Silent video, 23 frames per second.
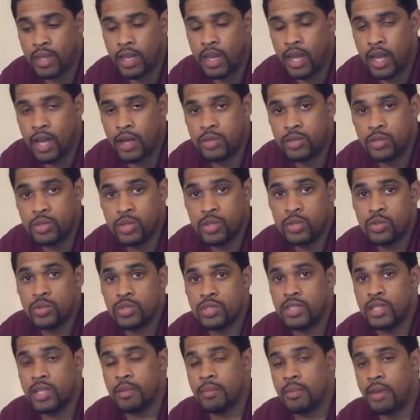how you use
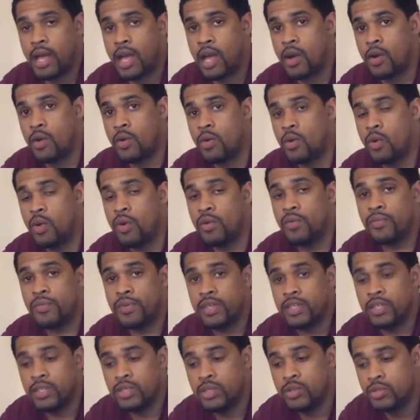them, how
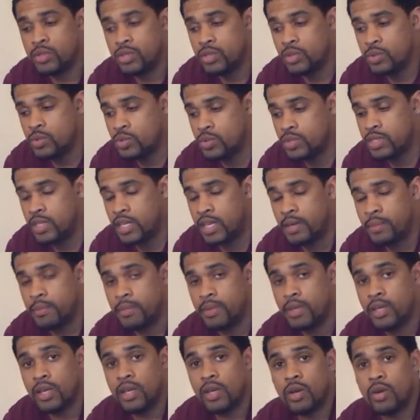often you use
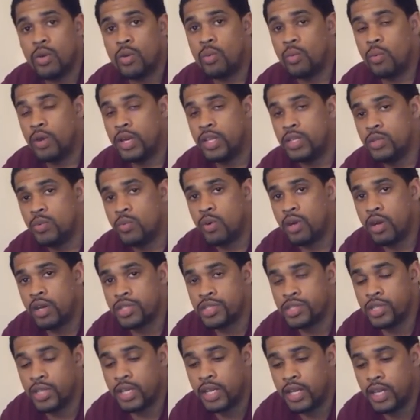them, when you
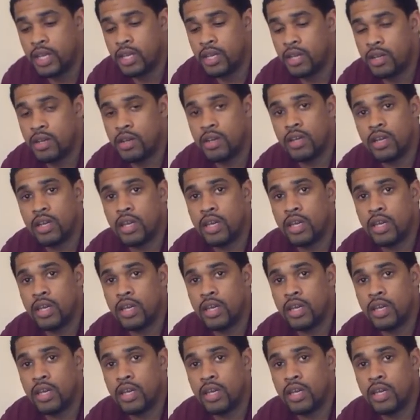wash your hair,